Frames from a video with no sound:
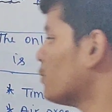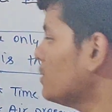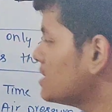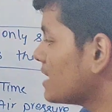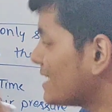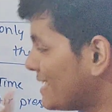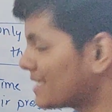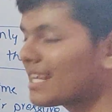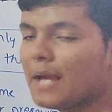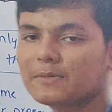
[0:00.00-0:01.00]
which
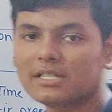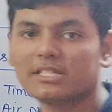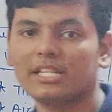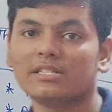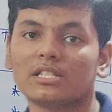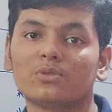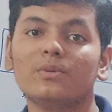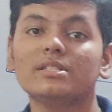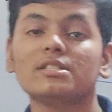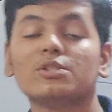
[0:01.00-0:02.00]
describes the changes,
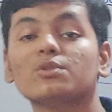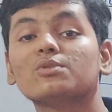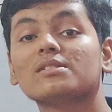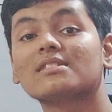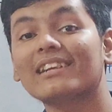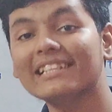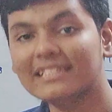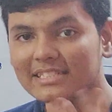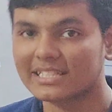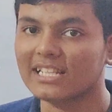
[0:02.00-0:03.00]
which is used to study
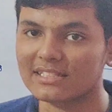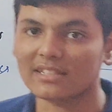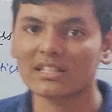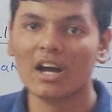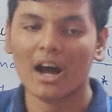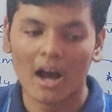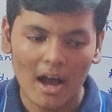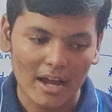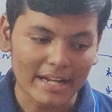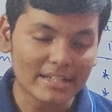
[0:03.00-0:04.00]
the changes.
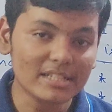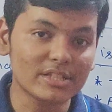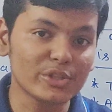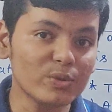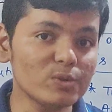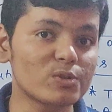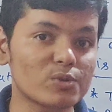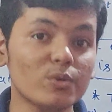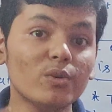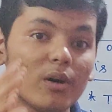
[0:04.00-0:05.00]
It is used
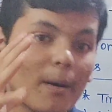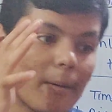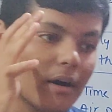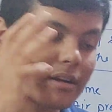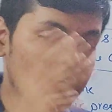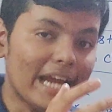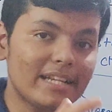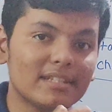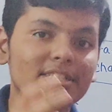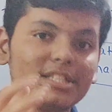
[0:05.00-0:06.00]
to
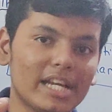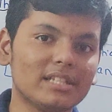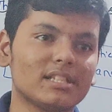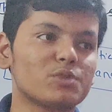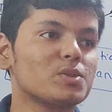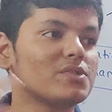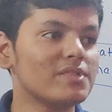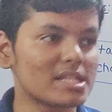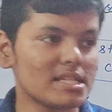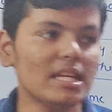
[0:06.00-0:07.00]
write the changes which
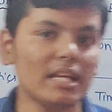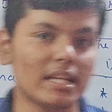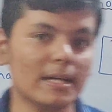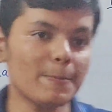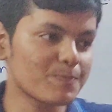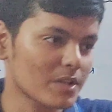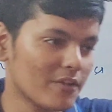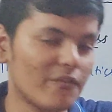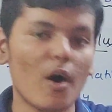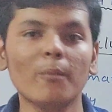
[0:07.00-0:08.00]
we see in a
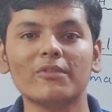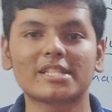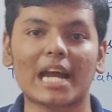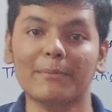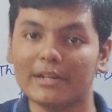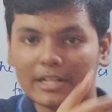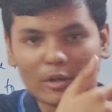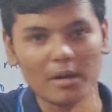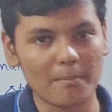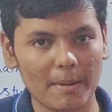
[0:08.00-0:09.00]
form which can be
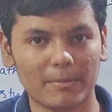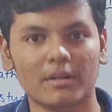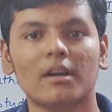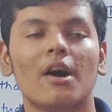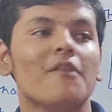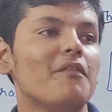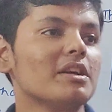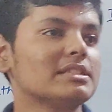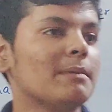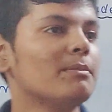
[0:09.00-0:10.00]
written on a paper.
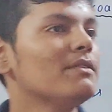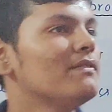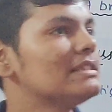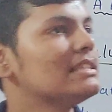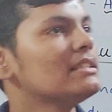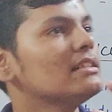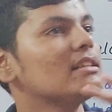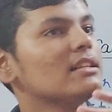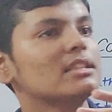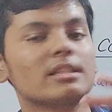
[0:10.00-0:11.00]
For example, we see
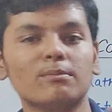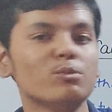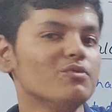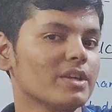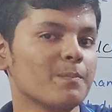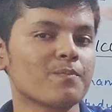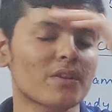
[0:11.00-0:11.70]
the earth moving.